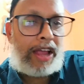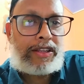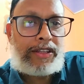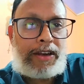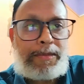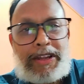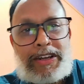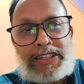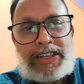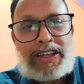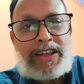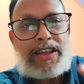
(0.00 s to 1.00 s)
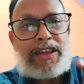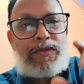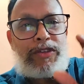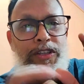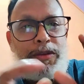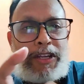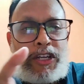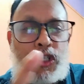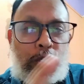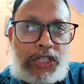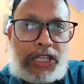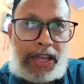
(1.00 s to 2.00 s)
which means to
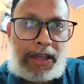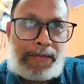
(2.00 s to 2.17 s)
say